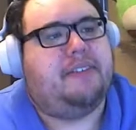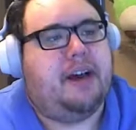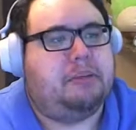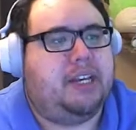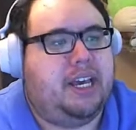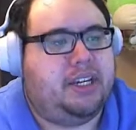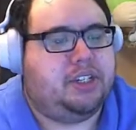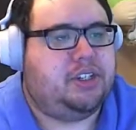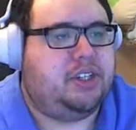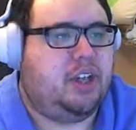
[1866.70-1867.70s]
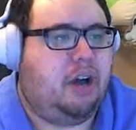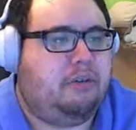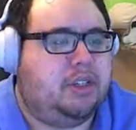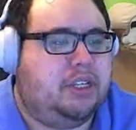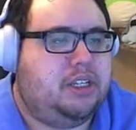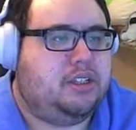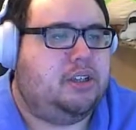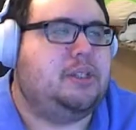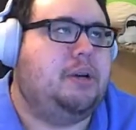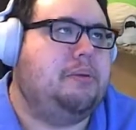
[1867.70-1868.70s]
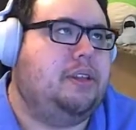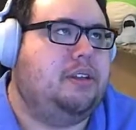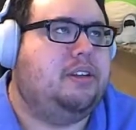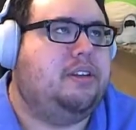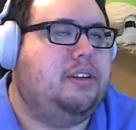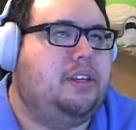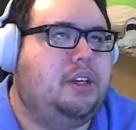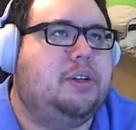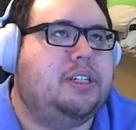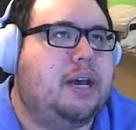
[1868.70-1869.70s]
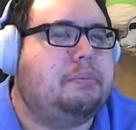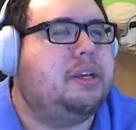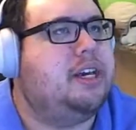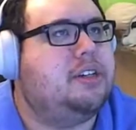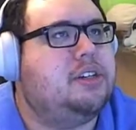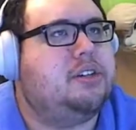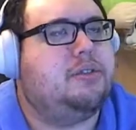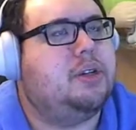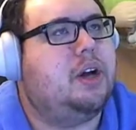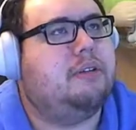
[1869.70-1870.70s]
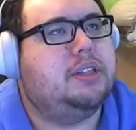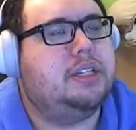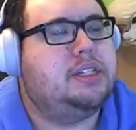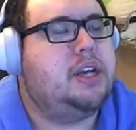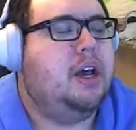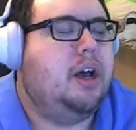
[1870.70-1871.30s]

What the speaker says: applications to novelties, though some of the cutest applications are for novelties.